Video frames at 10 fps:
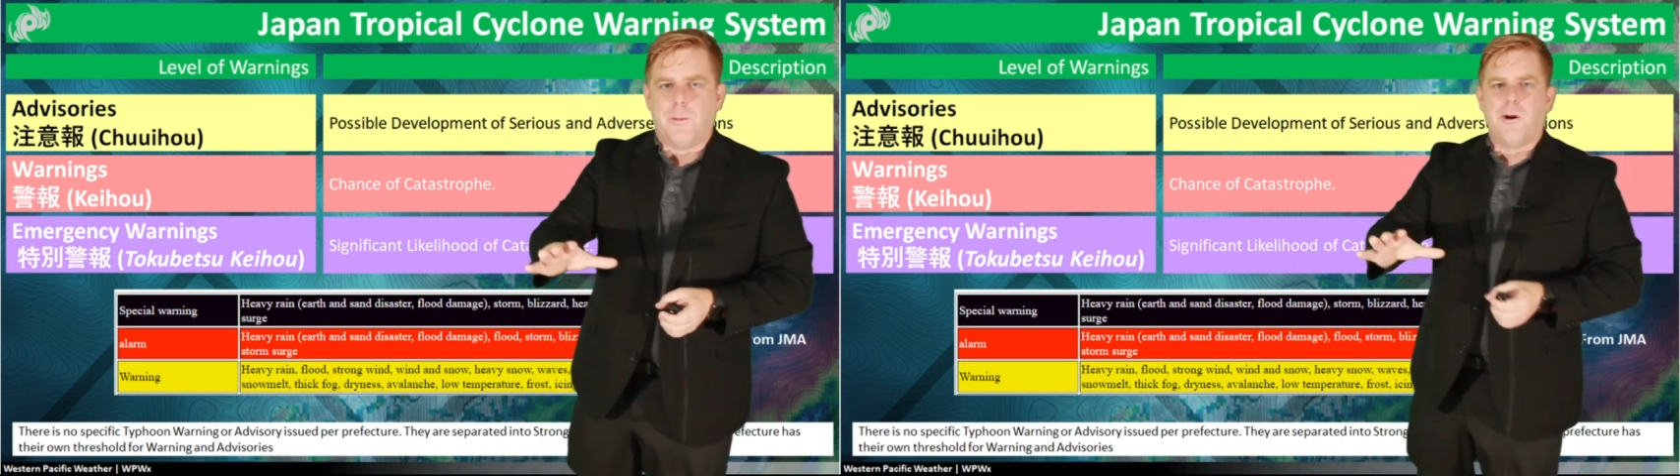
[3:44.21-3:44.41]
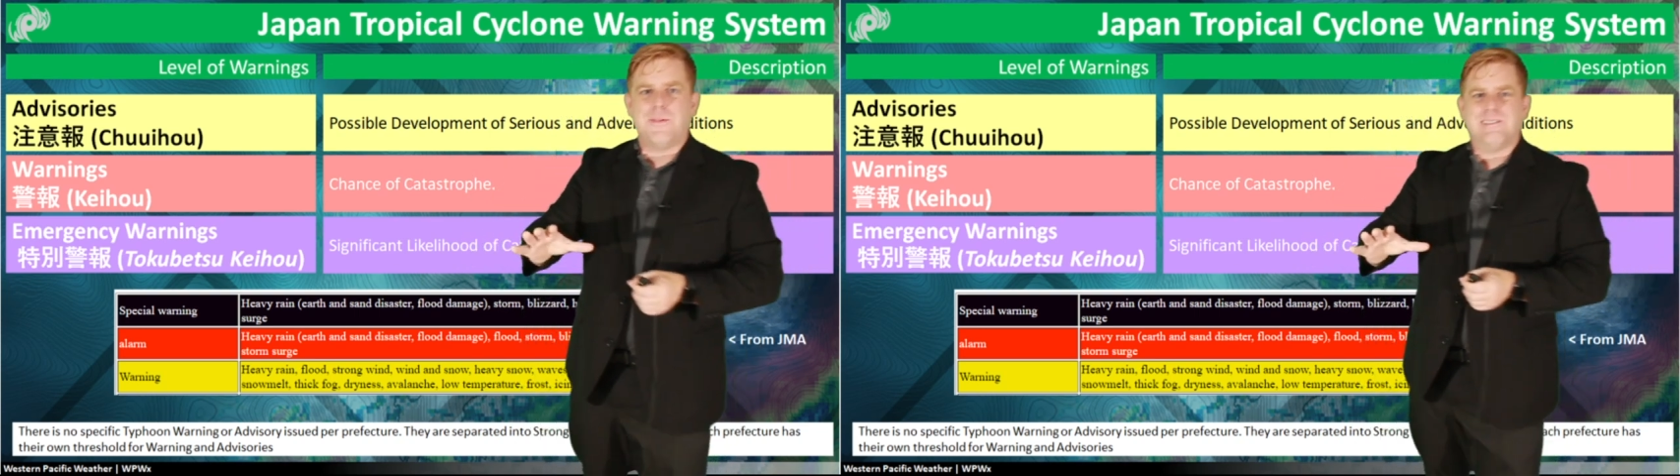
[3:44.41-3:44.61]

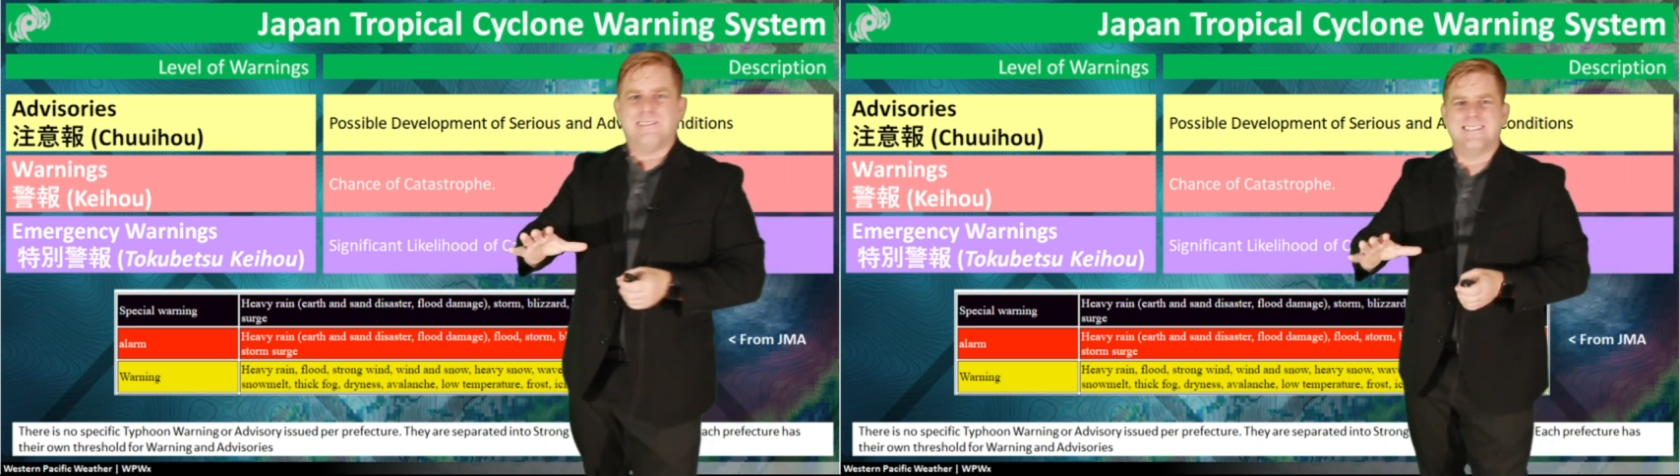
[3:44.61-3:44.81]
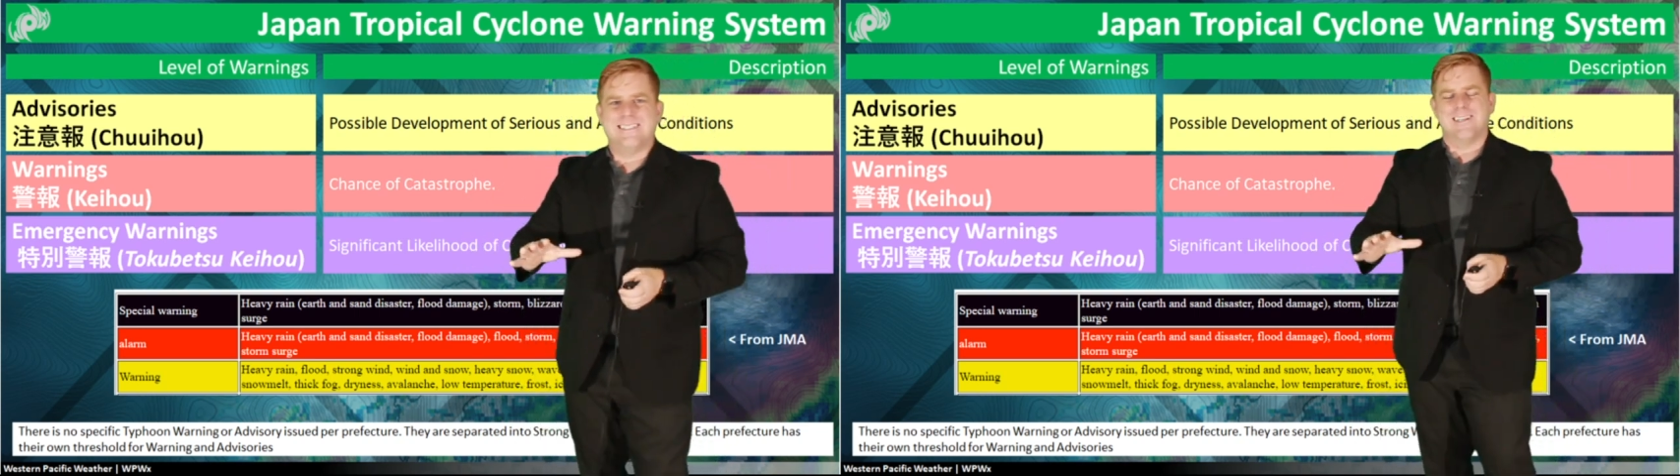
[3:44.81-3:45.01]

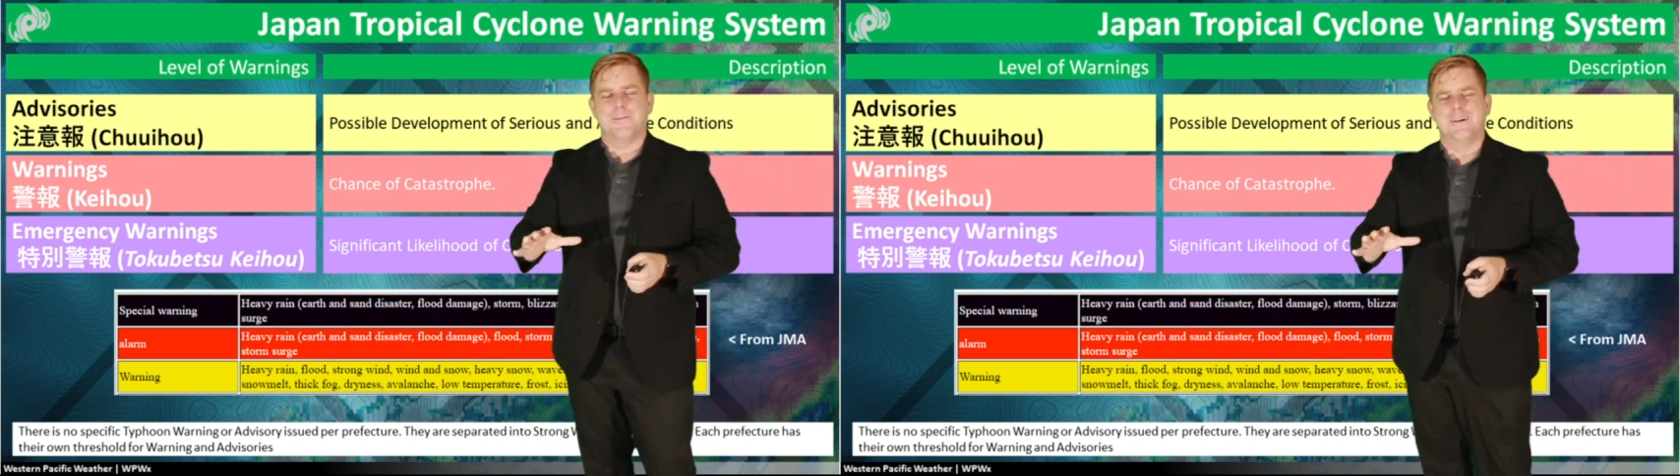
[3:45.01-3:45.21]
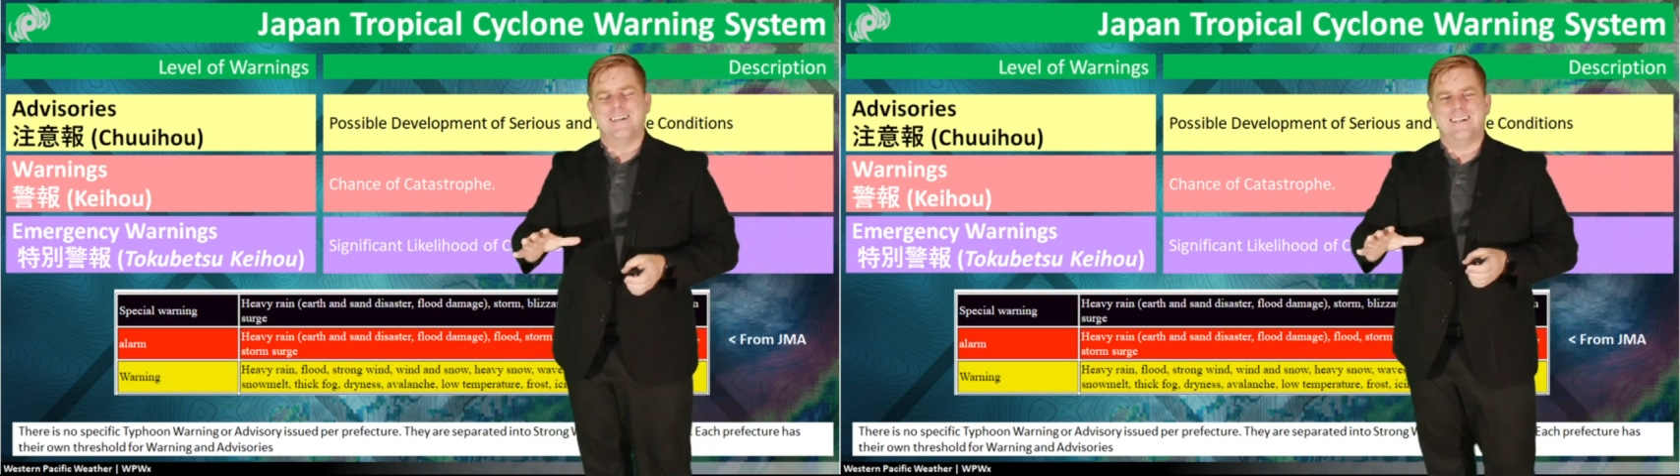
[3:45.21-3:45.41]
purposes here,
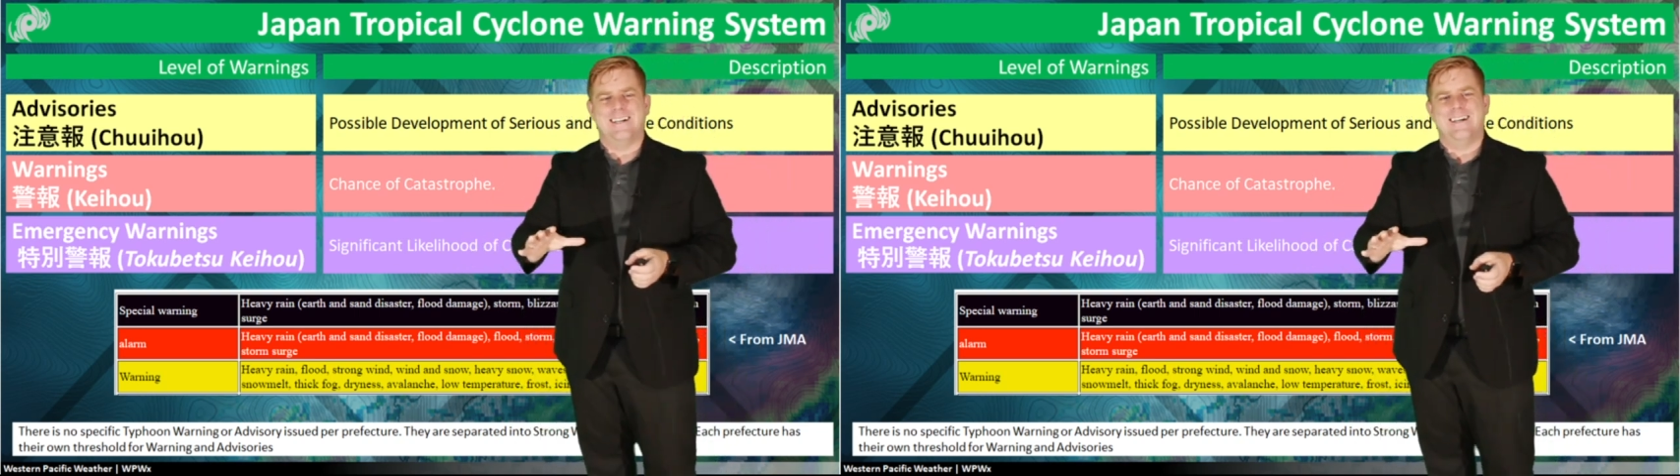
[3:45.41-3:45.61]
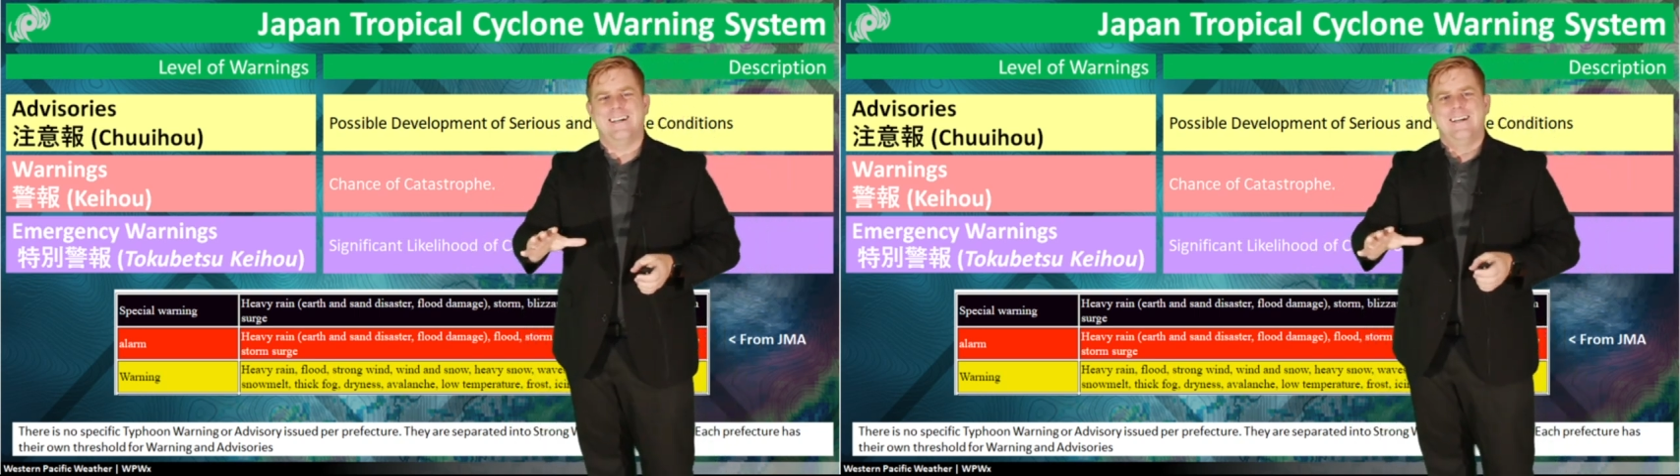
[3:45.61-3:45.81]

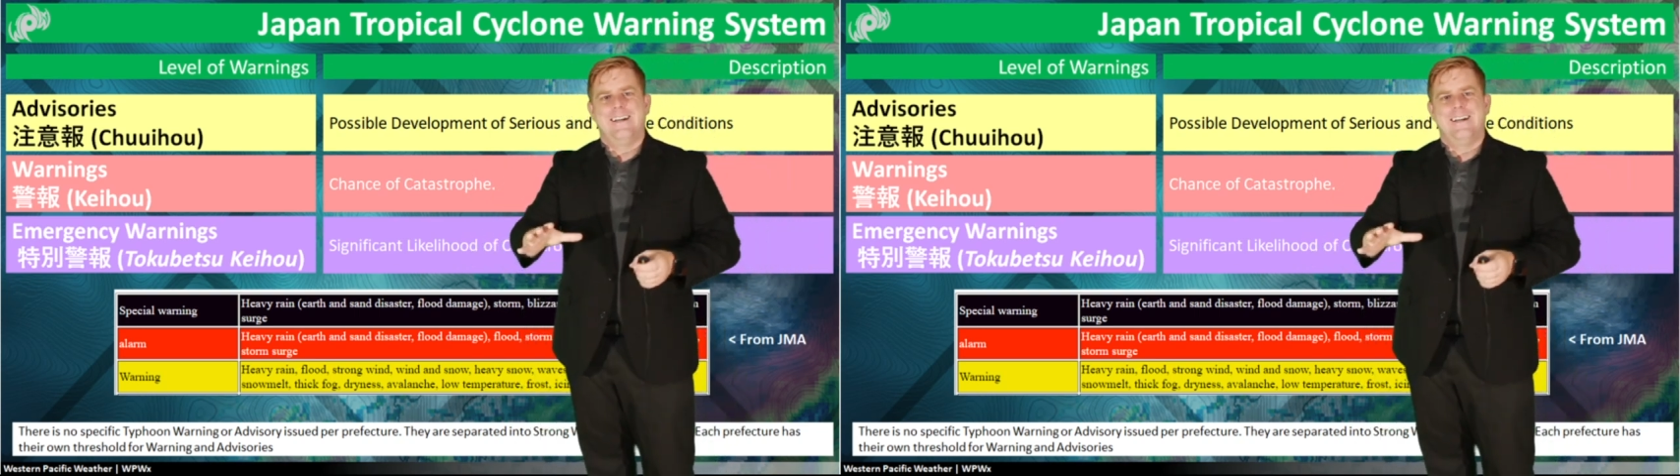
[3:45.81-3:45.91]
but